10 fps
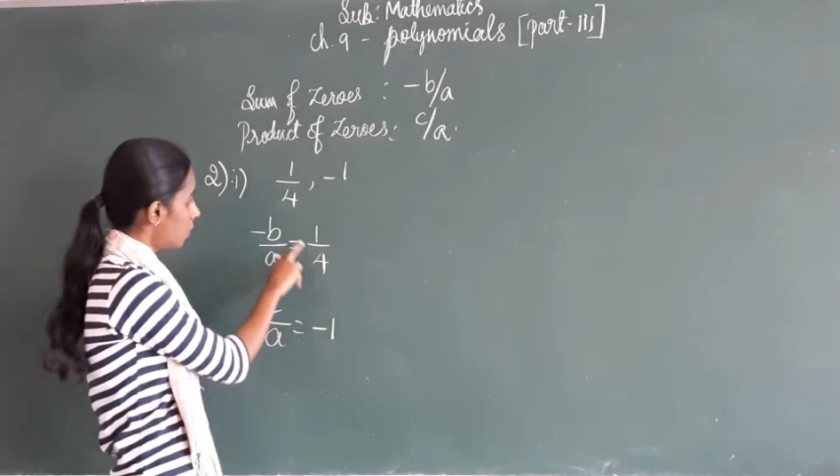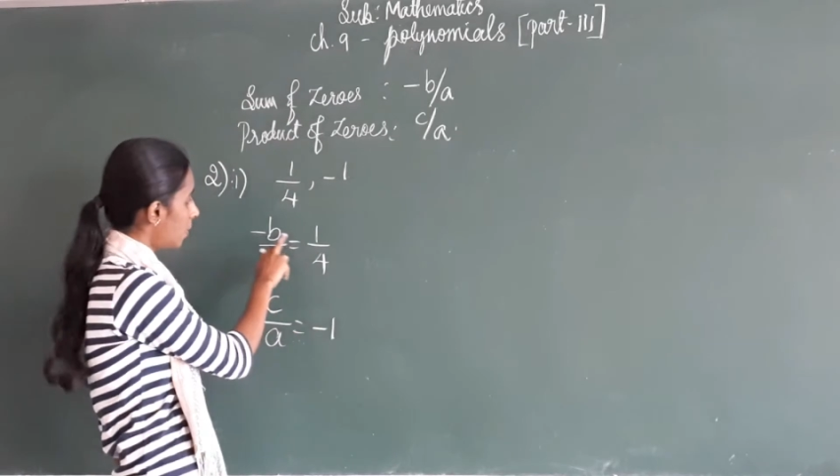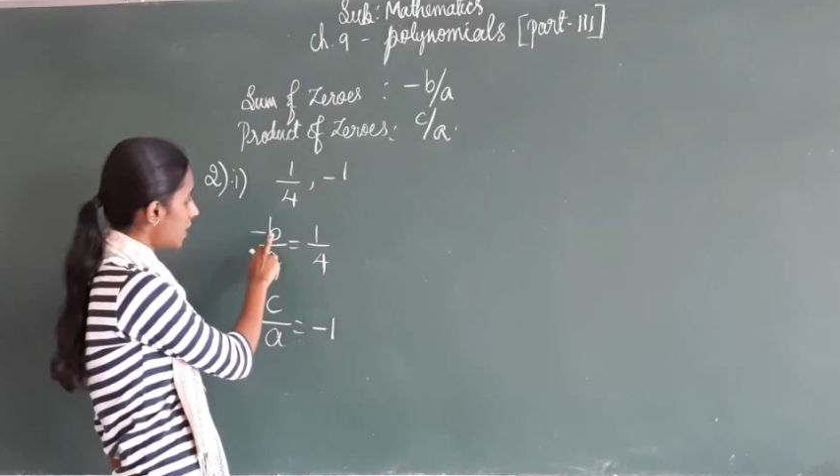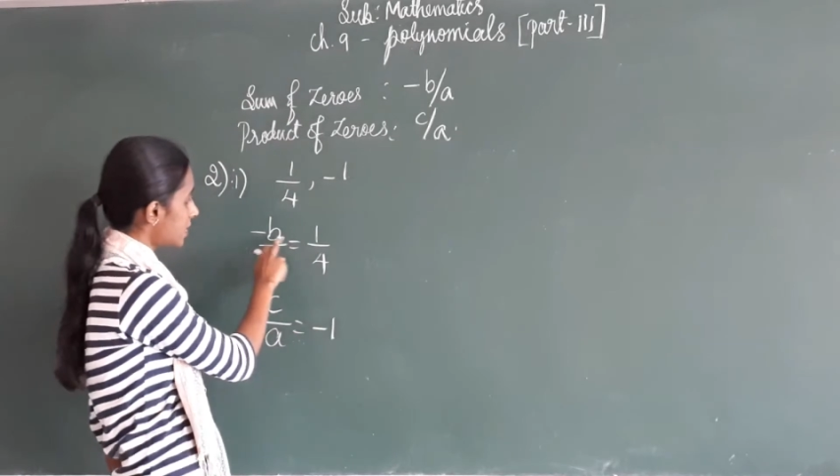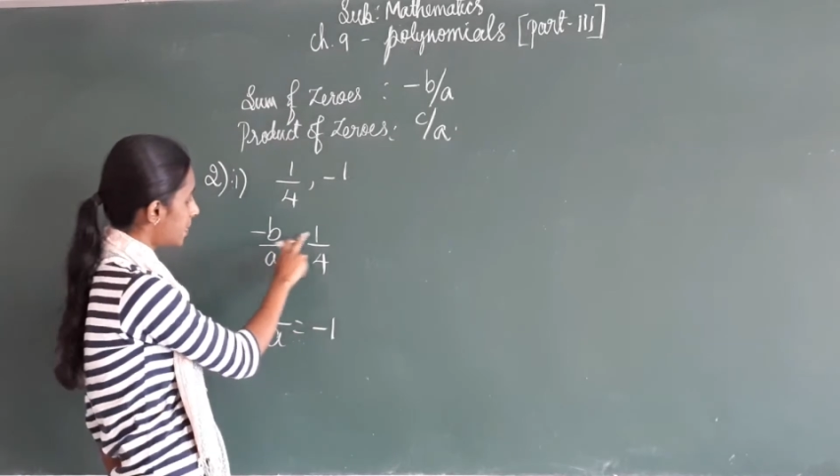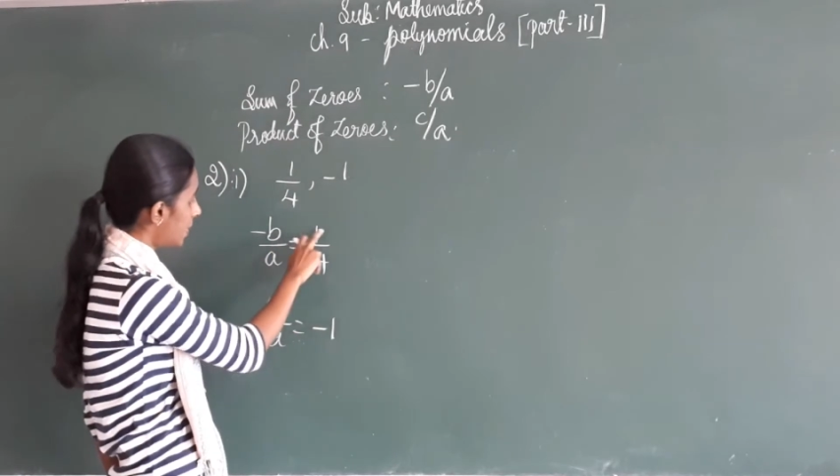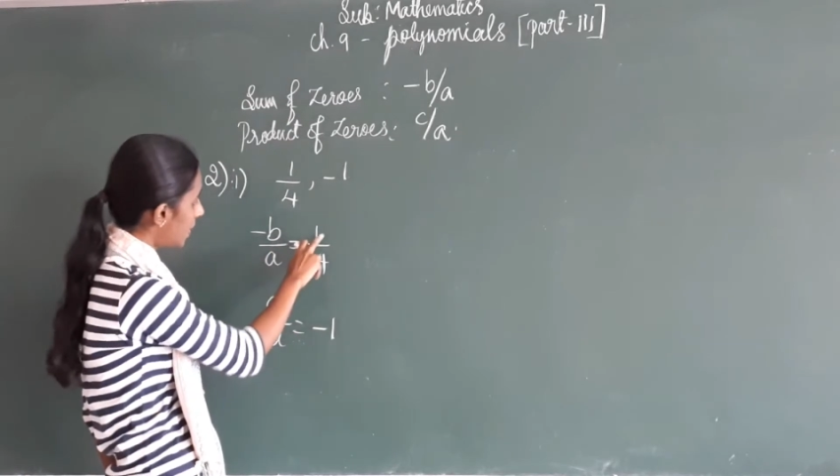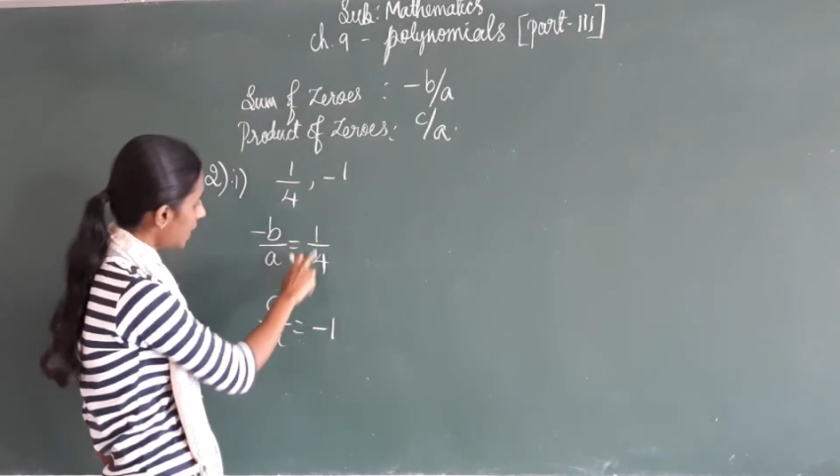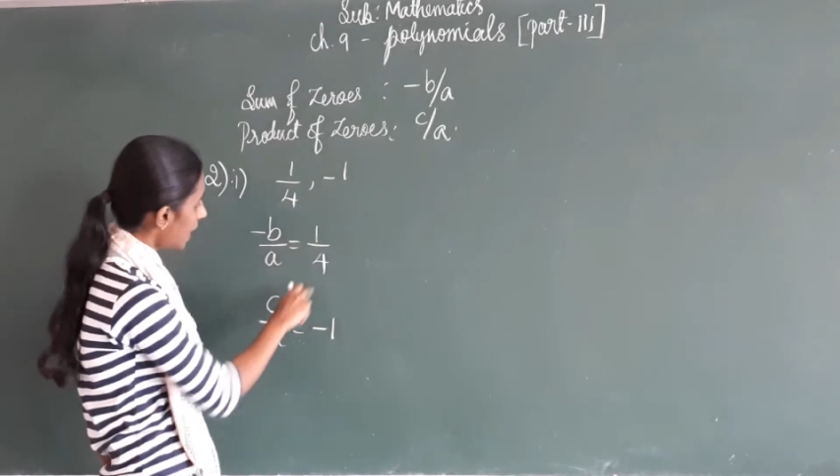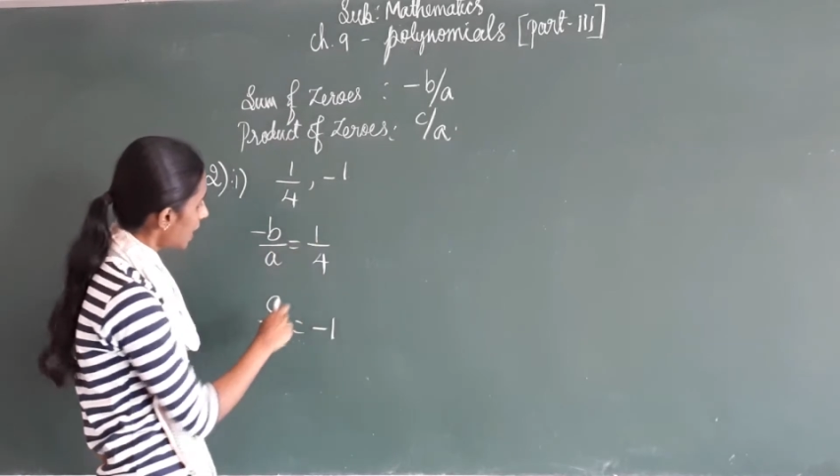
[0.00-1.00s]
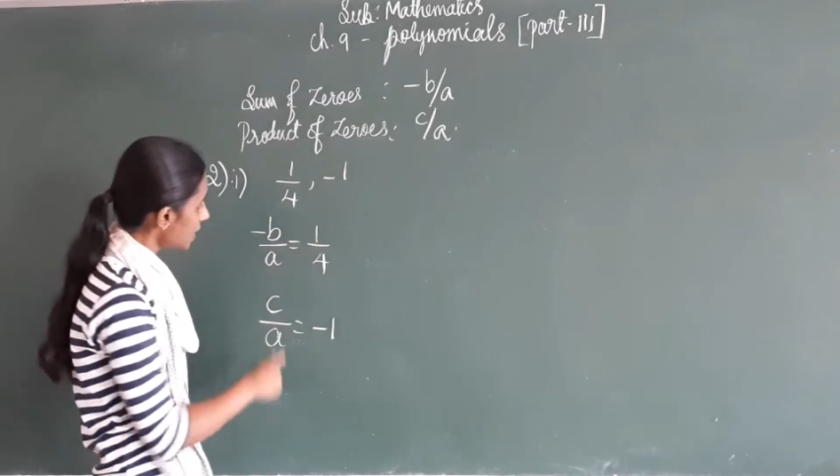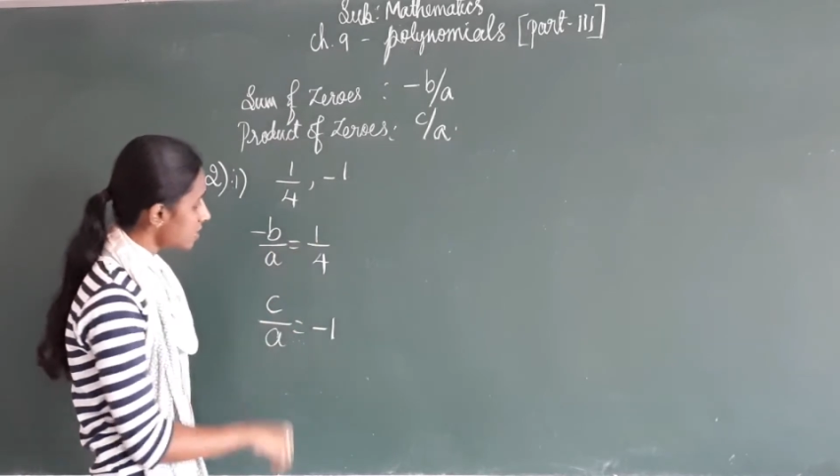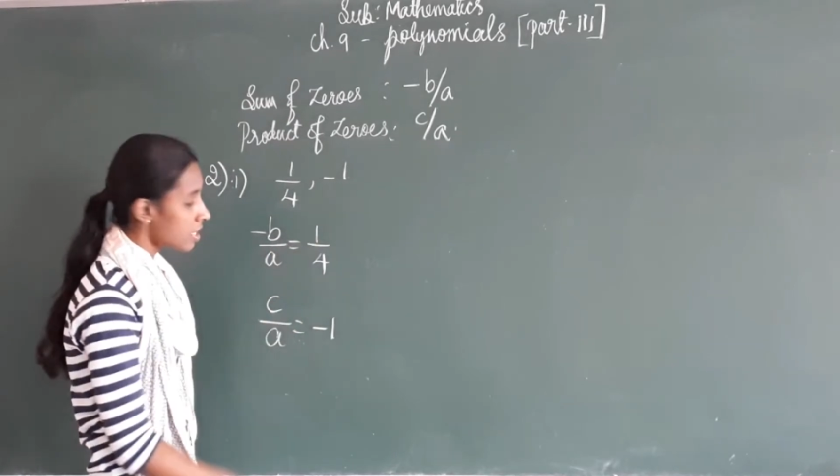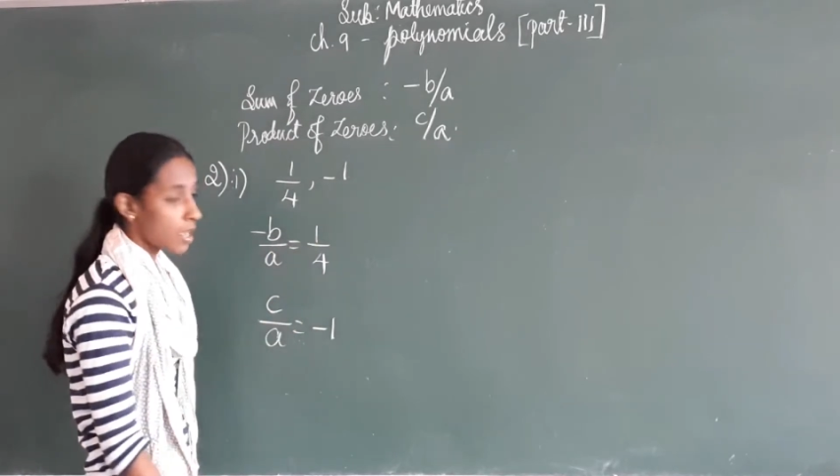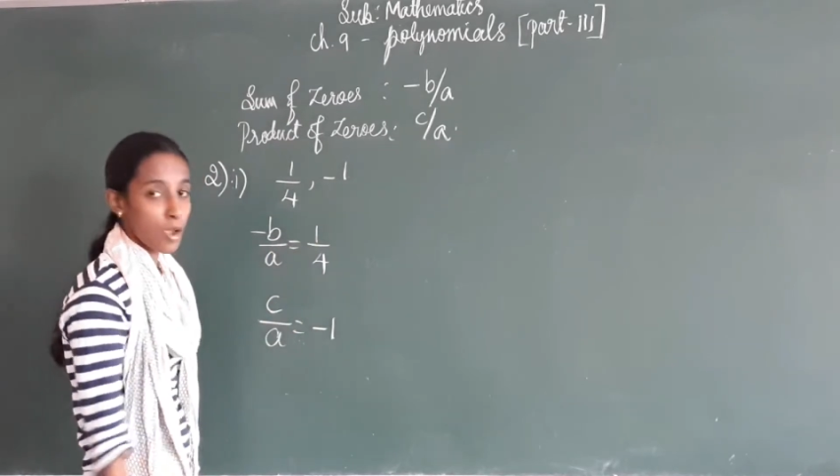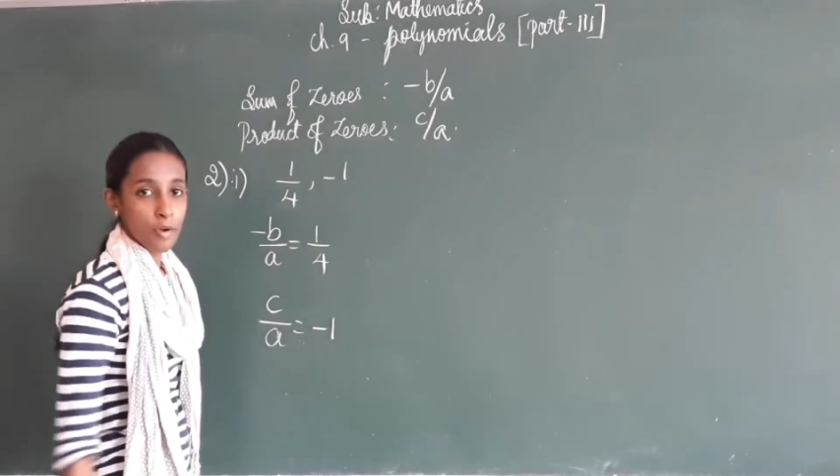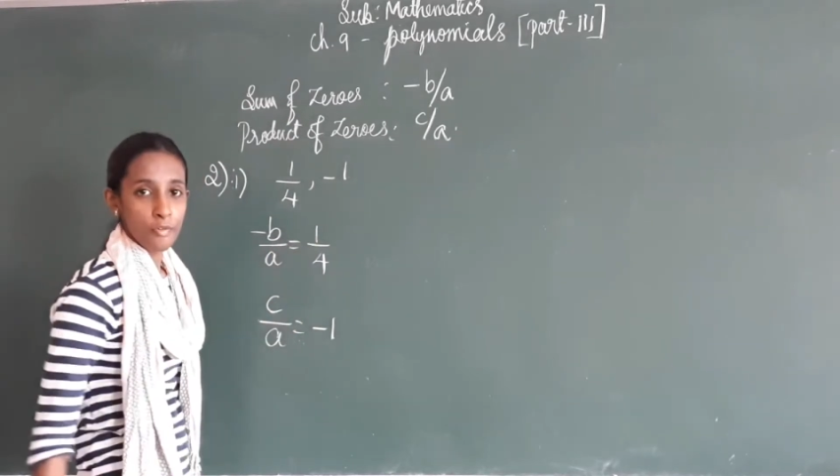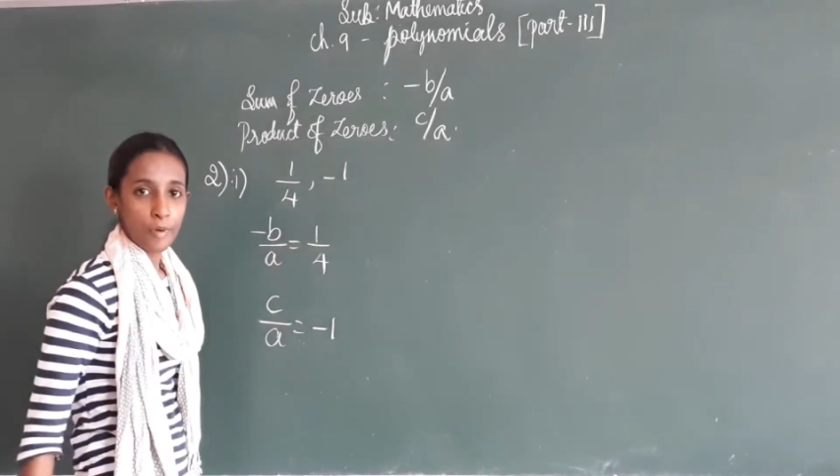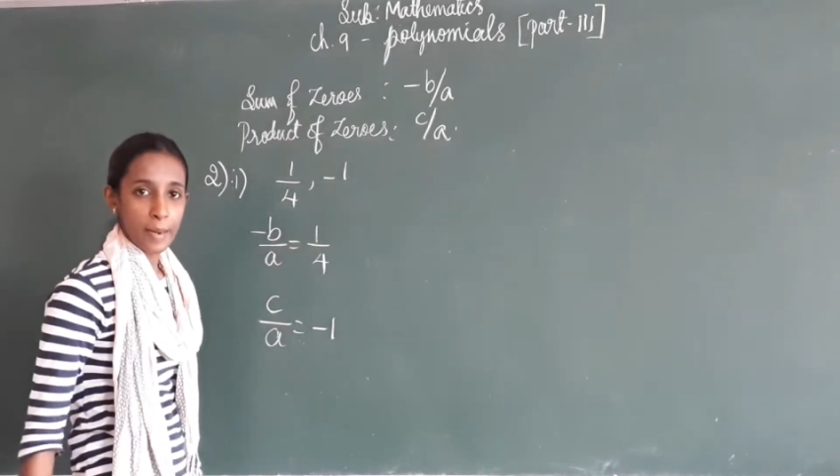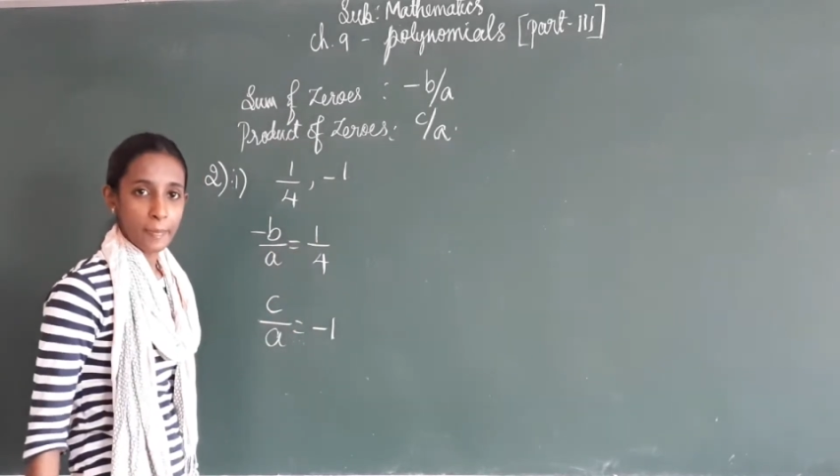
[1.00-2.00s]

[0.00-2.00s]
whereas b by a is 1